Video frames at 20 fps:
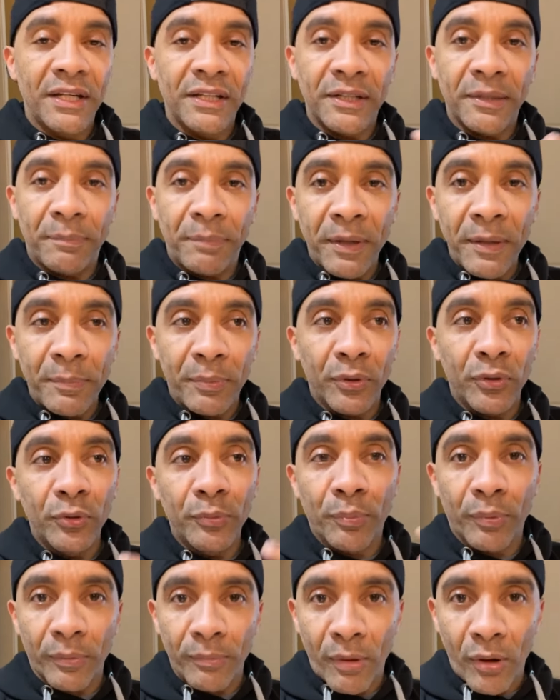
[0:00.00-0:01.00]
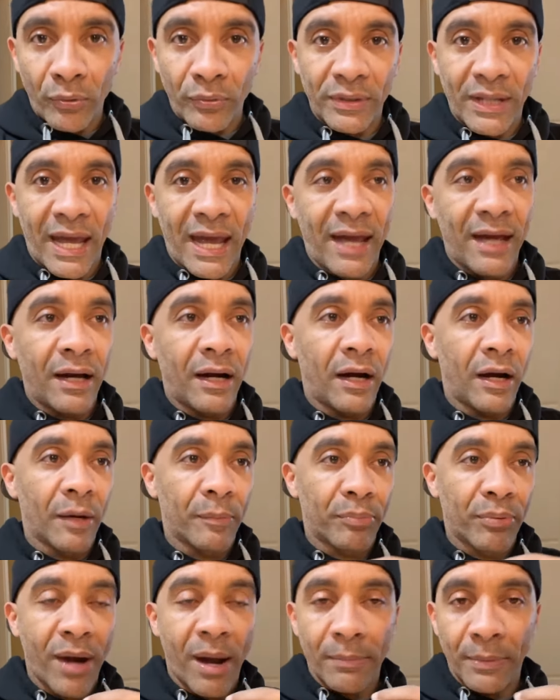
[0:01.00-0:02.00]
the people who promote that are
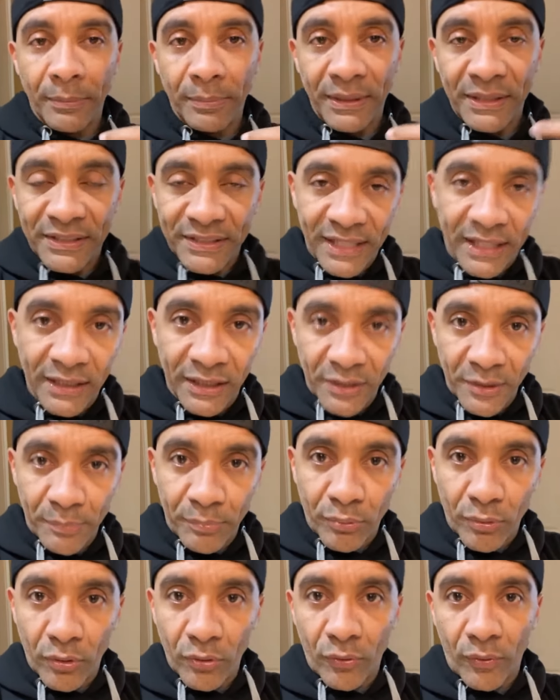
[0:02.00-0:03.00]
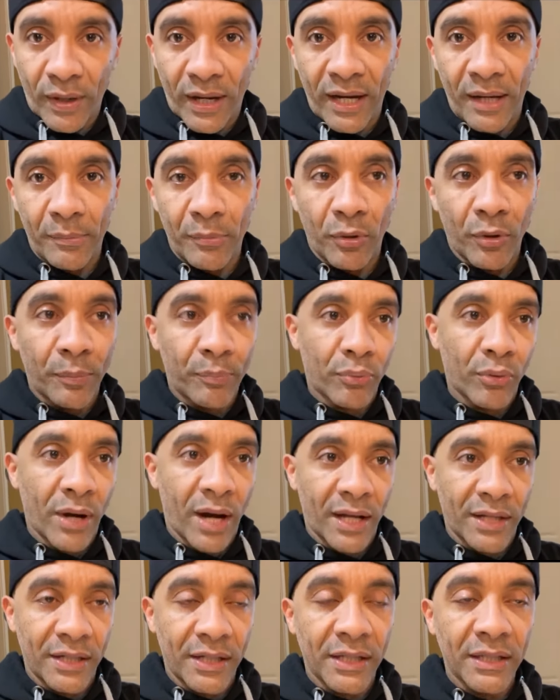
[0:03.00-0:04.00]
probably selling a program or a
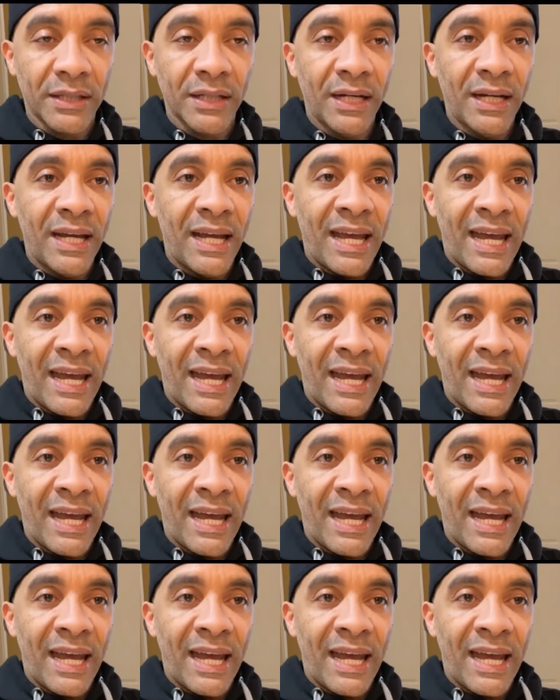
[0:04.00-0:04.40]
product,